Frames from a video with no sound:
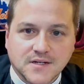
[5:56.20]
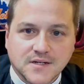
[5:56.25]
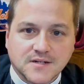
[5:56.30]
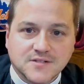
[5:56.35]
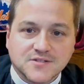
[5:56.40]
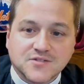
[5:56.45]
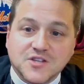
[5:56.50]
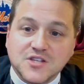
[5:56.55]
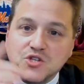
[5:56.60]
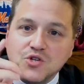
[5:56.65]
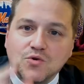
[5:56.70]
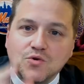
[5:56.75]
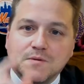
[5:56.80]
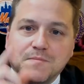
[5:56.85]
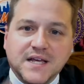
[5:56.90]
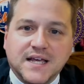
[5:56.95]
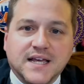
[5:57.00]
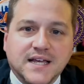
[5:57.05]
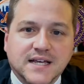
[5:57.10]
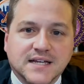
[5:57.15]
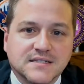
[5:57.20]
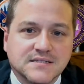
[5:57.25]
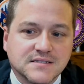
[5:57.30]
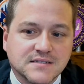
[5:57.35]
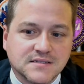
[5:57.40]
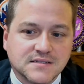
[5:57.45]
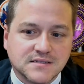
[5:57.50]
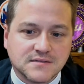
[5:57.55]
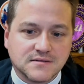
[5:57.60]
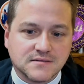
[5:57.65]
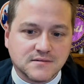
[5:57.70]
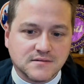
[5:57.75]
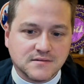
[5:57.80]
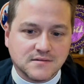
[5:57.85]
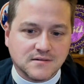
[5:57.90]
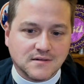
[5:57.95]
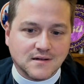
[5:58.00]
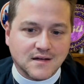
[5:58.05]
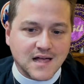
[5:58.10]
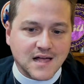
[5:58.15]
so that you would be his.
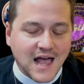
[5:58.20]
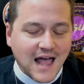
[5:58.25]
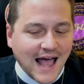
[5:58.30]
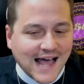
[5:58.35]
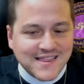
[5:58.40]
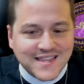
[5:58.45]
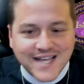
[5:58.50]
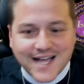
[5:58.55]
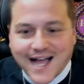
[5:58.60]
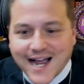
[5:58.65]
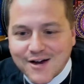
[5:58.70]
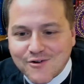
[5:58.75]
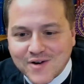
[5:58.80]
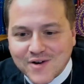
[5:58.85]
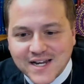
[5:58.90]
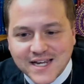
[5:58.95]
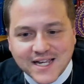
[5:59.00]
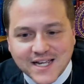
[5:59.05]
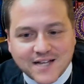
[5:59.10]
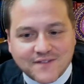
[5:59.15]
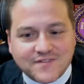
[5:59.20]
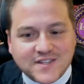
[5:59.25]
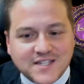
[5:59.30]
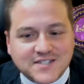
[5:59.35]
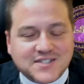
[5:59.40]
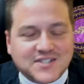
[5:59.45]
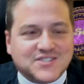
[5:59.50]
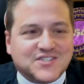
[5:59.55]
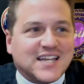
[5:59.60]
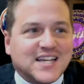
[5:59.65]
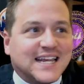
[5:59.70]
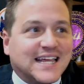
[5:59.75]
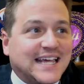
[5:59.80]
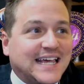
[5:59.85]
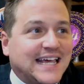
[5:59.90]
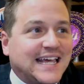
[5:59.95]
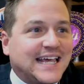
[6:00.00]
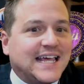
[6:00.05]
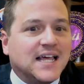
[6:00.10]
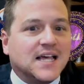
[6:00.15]
And the irony of this is that
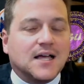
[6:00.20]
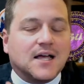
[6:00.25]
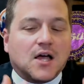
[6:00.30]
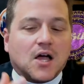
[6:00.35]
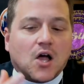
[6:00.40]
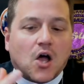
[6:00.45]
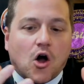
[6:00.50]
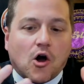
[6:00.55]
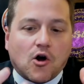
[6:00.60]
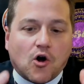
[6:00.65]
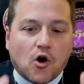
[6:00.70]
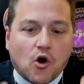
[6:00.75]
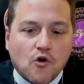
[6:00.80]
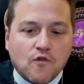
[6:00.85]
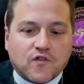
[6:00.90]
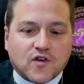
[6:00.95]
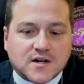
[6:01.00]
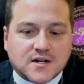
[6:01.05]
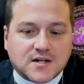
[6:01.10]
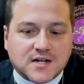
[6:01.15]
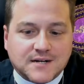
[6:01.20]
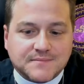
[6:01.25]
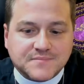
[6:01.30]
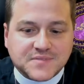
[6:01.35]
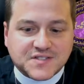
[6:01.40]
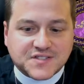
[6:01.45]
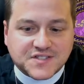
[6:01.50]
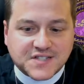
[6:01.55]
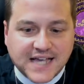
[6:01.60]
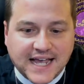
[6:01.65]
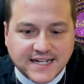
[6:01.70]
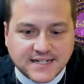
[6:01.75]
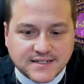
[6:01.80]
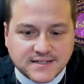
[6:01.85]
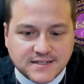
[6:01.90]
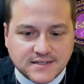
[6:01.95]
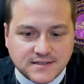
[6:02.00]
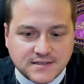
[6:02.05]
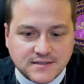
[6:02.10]
he overcomes Satan